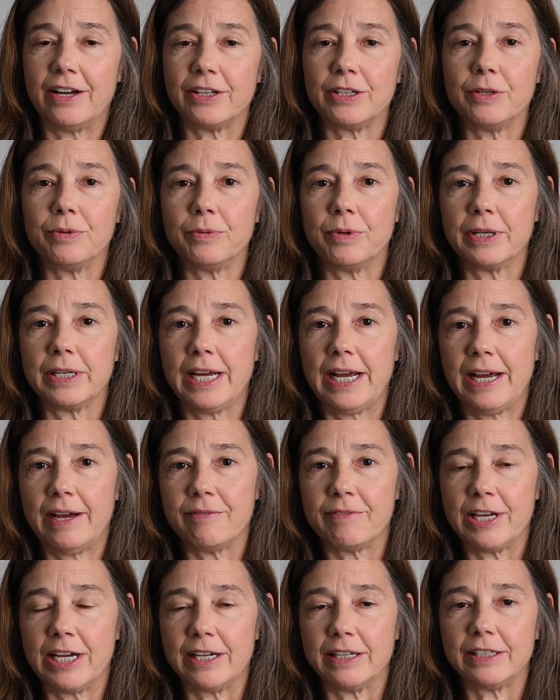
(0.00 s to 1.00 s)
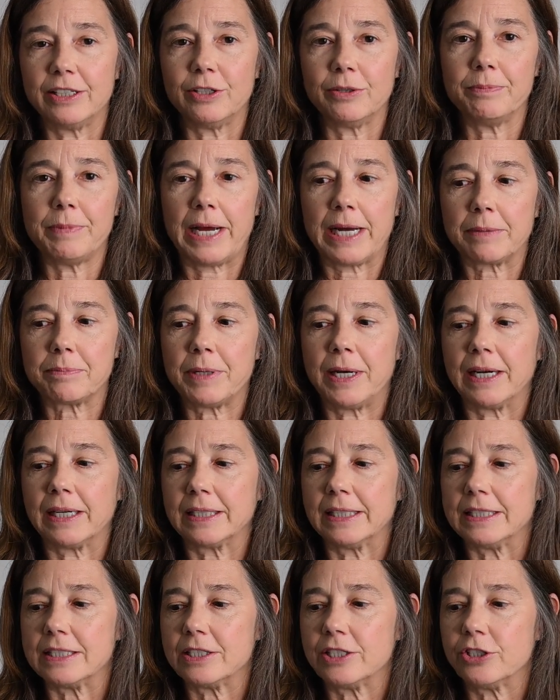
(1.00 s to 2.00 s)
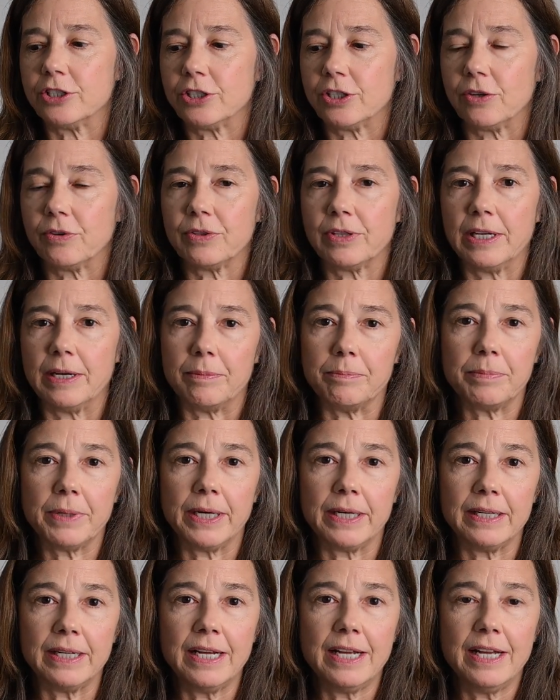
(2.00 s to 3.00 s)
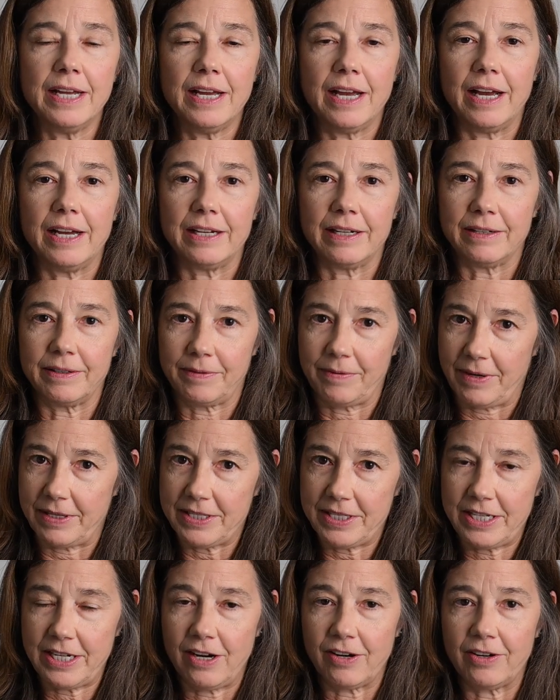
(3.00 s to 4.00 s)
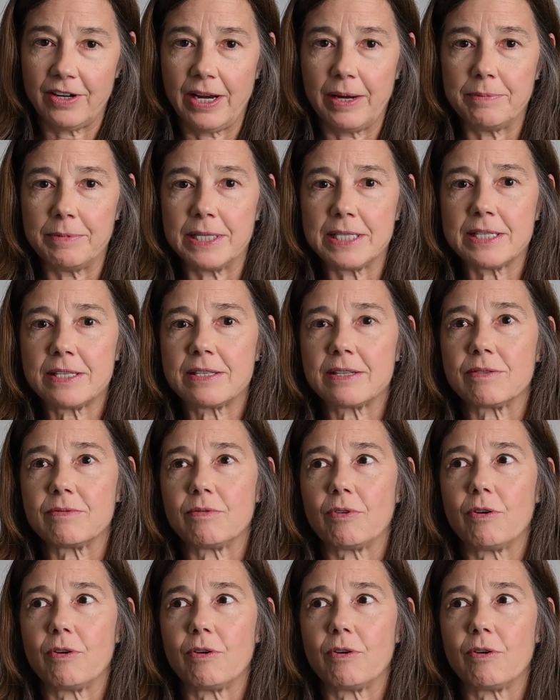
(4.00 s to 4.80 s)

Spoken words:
You want to have that in your back pocket to show them. But a CRM is